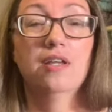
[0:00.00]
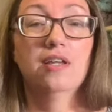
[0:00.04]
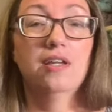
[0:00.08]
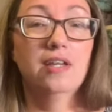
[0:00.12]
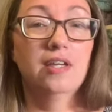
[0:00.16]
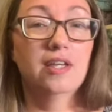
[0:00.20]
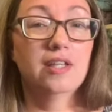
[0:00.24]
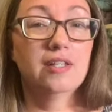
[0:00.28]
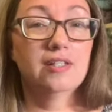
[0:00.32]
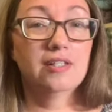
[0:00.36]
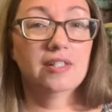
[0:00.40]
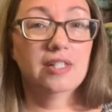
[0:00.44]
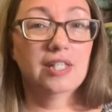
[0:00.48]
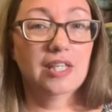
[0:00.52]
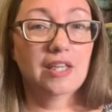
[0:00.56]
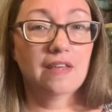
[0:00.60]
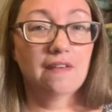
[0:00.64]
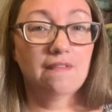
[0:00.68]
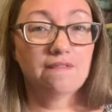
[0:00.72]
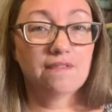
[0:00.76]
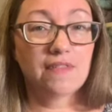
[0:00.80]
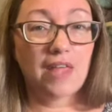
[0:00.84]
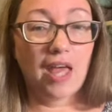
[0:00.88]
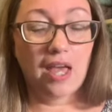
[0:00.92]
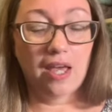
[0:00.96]
and see if
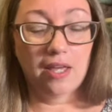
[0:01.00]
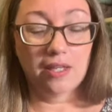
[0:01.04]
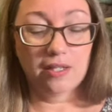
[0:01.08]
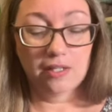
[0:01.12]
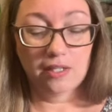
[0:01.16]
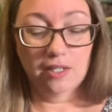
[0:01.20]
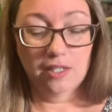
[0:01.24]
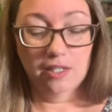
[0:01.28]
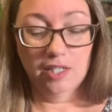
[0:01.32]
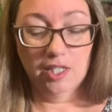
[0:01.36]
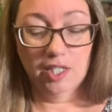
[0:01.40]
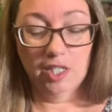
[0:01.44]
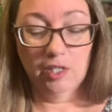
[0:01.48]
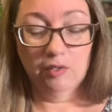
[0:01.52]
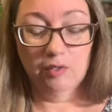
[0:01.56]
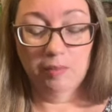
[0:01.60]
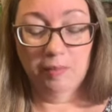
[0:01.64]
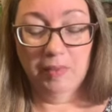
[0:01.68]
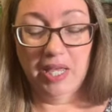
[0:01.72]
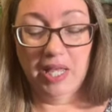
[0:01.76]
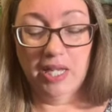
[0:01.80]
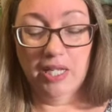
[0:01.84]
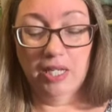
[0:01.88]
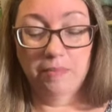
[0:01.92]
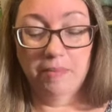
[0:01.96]
that gives
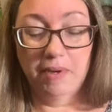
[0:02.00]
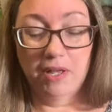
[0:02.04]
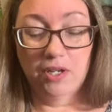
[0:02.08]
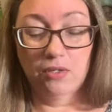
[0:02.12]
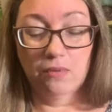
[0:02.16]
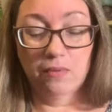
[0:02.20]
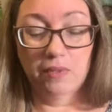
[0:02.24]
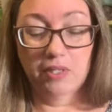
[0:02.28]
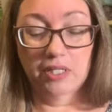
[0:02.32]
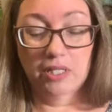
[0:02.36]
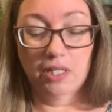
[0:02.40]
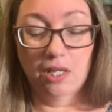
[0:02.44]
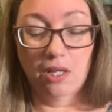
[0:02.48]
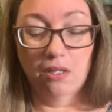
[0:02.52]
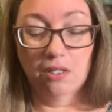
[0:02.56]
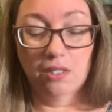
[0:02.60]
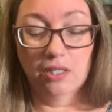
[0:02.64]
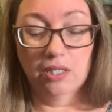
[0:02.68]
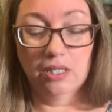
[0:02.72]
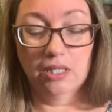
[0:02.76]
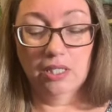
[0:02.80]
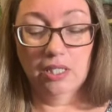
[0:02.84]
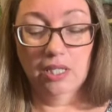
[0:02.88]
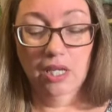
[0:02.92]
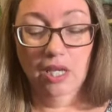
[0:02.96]
me any better
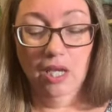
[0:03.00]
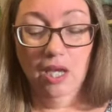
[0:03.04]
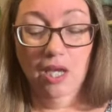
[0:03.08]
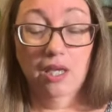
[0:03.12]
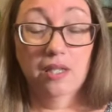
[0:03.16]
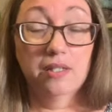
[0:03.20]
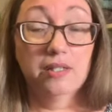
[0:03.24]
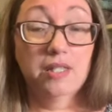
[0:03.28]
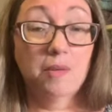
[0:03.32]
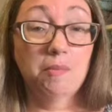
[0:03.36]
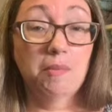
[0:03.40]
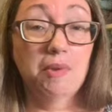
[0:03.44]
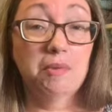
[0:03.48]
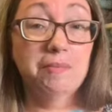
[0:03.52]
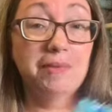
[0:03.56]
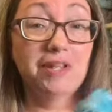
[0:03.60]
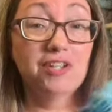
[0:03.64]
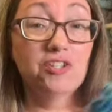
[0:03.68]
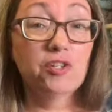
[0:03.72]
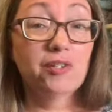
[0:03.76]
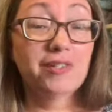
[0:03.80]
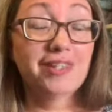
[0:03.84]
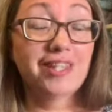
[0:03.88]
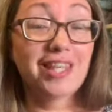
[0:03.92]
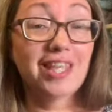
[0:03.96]
results. Someone
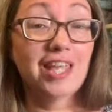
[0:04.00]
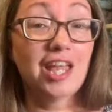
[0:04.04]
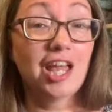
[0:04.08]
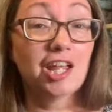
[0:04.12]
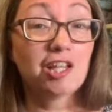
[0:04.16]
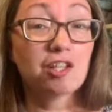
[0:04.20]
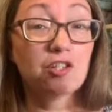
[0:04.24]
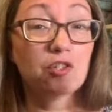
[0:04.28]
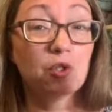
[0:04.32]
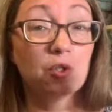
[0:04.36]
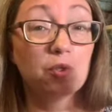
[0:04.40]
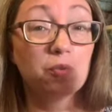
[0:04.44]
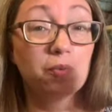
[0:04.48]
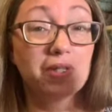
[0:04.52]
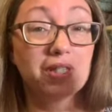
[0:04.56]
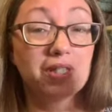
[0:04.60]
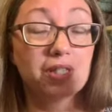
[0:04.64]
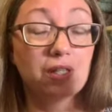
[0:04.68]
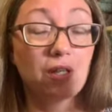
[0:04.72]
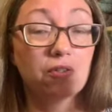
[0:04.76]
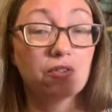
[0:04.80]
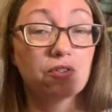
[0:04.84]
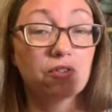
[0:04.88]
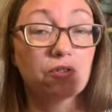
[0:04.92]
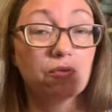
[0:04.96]
mentioned they had good
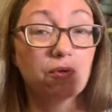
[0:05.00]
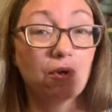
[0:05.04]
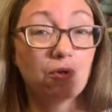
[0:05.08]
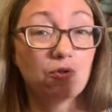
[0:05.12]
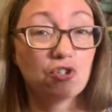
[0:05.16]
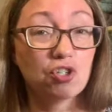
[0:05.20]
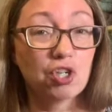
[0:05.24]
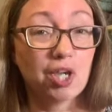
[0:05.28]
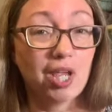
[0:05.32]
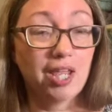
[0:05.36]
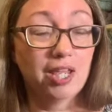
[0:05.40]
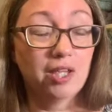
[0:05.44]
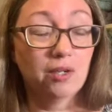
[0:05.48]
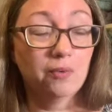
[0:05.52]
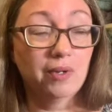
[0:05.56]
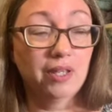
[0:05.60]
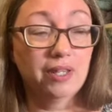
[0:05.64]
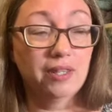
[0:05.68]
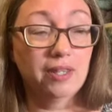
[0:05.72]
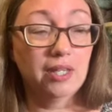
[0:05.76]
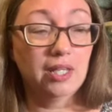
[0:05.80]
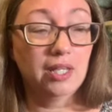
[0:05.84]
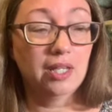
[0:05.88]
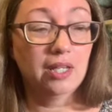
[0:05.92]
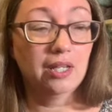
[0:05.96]
results crocheting with
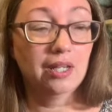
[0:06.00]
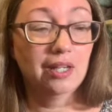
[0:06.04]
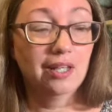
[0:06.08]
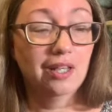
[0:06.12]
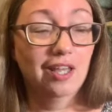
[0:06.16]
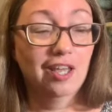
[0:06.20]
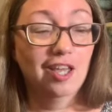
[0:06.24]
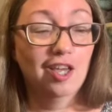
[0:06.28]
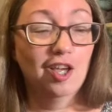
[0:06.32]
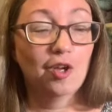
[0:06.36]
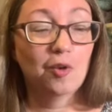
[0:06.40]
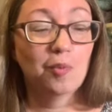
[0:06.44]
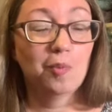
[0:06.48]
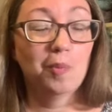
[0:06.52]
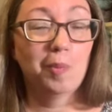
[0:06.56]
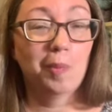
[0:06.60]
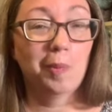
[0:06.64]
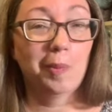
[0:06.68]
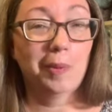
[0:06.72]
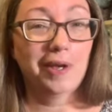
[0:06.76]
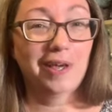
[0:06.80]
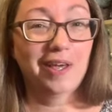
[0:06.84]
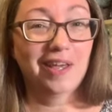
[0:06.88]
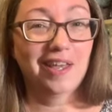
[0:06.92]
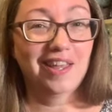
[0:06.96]
it,
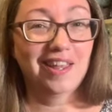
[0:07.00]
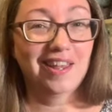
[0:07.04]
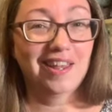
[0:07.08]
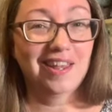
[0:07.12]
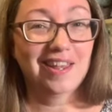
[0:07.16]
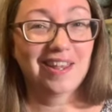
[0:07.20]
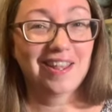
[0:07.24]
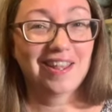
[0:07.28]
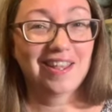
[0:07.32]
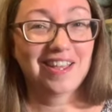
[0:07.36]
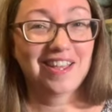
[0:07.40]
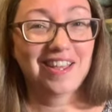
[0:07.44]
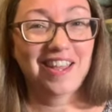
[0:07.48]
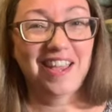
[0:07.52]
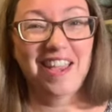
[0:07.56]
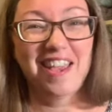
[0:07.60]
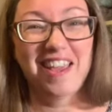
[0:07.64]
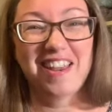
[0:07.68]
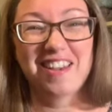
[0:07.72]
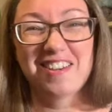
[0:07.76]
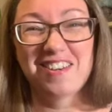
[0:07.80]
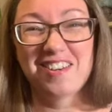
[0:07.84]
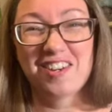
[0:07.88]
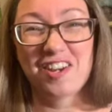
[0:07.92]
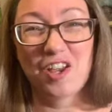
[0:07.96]
but I
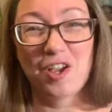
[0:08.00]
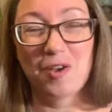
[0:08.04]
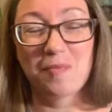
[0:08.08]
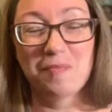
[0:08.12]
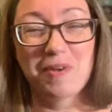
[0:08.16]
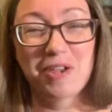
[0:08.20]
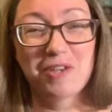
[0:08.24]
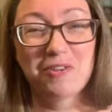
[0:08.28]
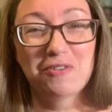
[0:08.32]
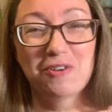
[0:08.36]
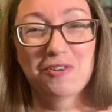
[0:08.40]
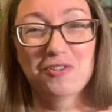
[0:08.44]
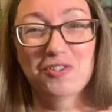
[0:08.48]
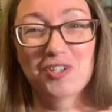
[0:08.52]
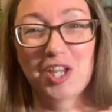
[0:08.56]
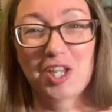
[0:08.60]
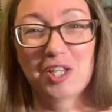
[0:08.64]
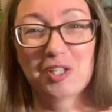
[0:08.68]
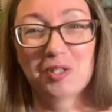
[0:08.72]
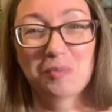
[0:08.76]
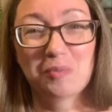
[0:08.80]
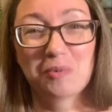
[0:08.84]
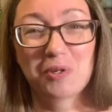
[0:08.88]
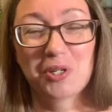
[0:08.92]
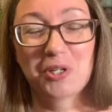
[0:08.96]
don't know. My crocheting
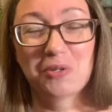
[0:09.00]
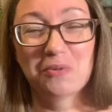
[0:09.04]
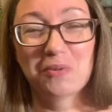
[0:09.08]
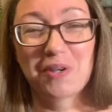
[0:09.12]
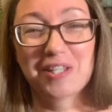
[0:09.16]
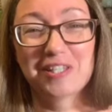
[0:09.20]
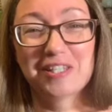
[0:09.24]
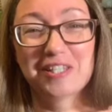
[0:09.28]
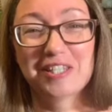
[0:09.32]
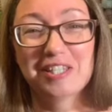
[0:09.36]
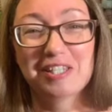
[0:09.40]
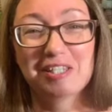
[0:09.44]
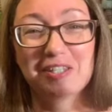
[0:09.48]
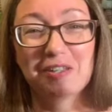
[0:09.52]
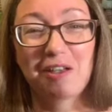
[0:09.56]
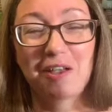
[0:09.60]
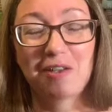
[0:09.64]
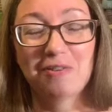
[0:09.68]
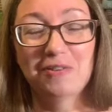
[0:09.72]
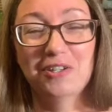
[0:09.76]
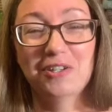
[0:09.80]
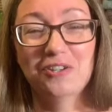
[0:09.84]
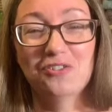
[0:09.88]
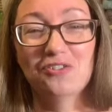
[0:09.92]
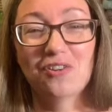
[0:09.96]
is pretty rusty. So
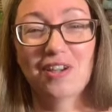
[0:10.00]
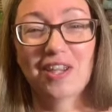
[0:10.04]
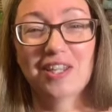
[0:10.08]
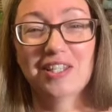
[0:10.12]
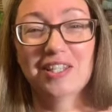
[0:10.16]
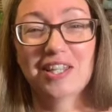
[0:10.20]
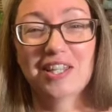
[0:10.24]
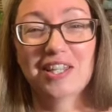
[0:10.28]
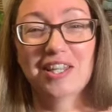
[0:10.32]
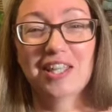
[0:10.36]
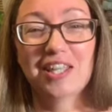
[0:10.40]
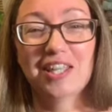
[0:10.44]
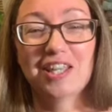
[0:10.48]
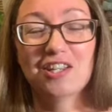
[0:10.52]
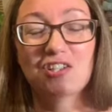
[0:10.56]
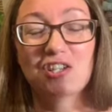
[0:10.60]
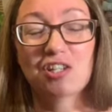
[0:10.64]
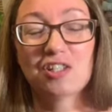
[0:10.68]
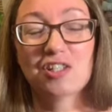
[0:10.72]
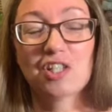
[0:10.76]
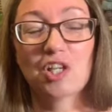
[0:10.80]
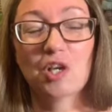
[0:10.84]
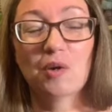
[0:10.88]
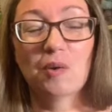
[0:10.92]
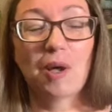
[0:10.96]
I'm going to try knitting and
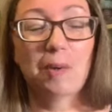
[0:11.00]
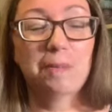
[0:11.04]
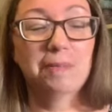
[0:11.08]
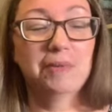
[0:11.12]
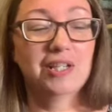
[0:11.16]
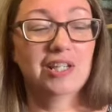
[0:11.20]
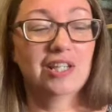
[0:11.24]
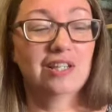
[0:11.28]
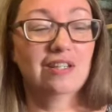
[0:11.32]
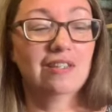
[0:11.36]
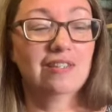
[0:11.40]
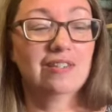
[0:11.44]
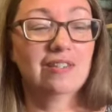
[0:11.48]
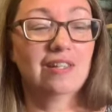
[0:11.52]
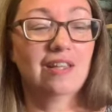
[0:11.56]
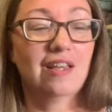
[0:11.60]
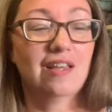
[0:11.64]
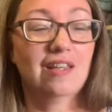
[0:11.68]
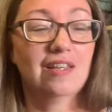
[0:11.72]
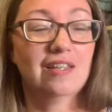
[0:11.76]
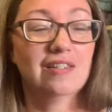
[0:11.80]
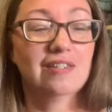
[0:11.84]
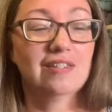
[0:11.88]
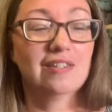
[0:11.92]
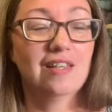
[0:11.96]
just go up a needle
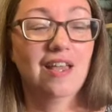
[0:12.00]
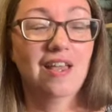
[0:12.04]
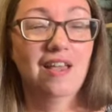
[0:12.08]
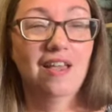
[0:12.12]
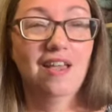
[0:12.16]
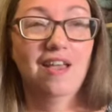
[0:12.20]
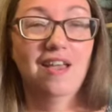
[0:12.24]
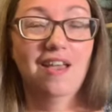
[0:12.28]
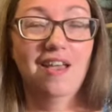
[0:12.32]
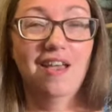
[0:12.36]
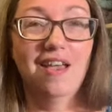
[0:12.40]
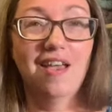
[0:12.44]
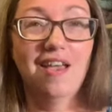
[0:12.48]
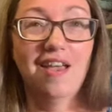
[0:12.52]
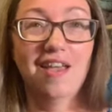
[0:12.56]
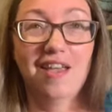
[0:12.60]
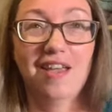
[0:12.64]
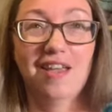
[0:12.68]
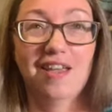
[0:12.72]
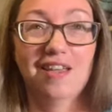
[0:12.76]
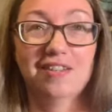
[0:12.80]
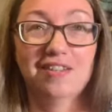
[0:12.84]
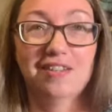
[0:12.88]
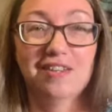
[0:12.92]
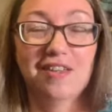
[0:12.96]
size.
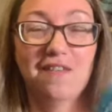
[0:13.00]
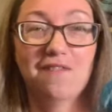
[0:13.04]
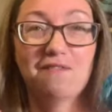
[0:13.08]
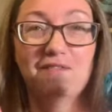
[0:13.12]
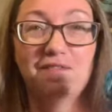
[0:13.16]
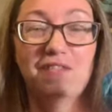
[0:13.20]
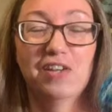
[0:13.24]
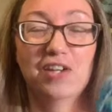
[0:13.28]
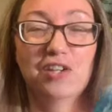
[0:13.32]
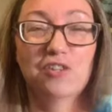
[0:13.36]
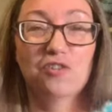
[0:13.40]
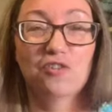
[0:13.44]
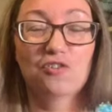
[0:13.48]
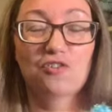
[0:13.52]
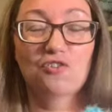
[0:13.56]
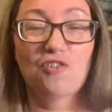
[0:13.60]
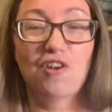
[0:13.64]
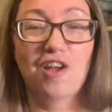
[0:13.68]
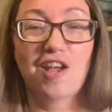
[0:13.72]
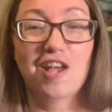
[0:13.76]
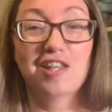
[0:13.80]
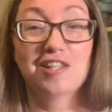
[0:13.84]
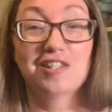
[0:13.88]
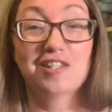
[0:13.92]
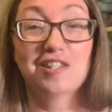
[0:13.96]
And fingers
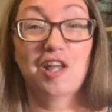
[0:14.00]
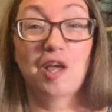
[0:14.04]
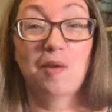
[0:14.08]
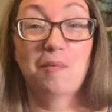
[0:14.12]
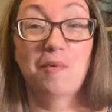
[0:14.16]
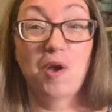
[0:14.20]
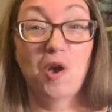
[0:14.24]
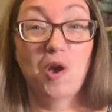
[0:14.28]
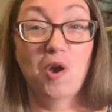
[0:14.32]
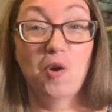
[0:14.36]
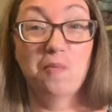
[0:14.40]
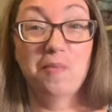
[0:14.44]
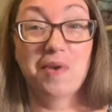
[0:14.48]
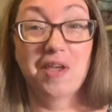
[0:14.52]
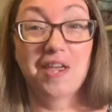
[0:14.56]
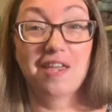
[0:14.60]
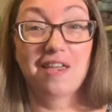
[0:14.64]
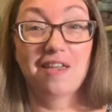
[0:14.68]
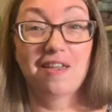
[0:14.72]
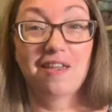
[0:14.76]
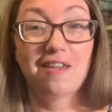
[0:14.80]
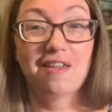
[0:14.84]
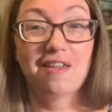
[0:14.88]
crossed, I'm hoping